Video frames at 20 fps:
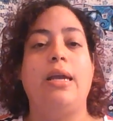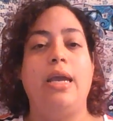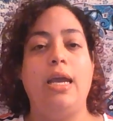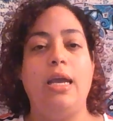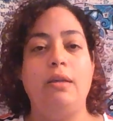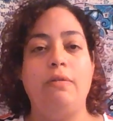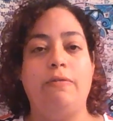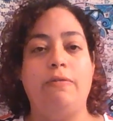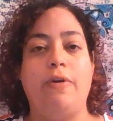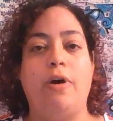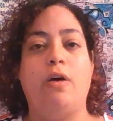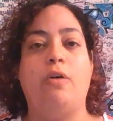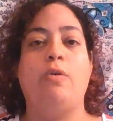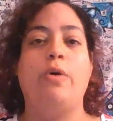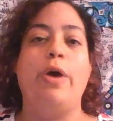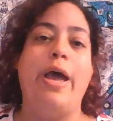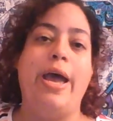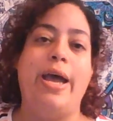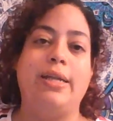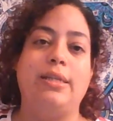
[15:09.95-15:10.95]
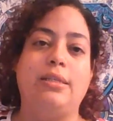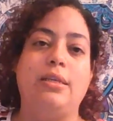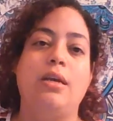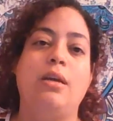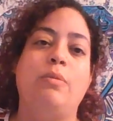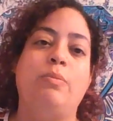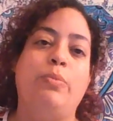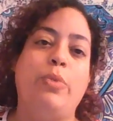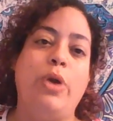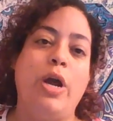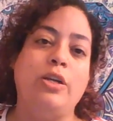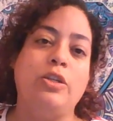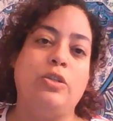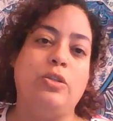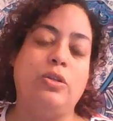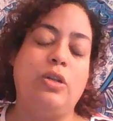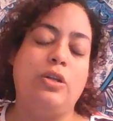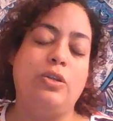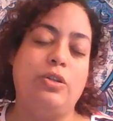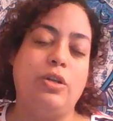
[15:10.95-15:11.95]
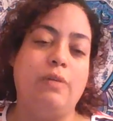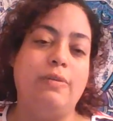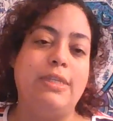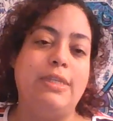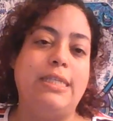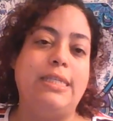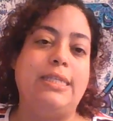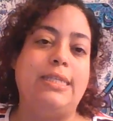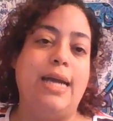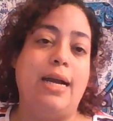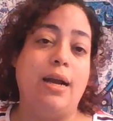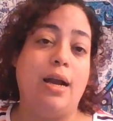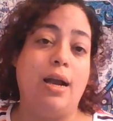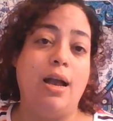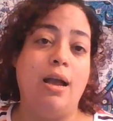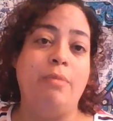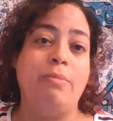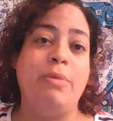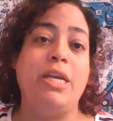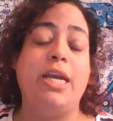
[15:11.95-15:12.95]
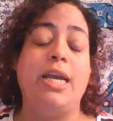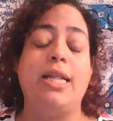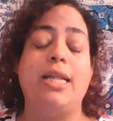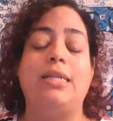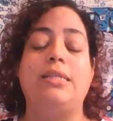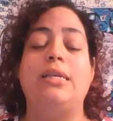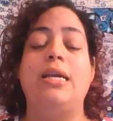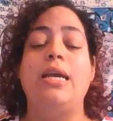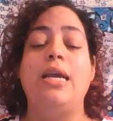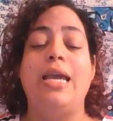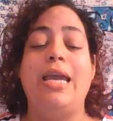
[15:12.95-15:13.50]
info@bronxdoulaservices.com. Again, that's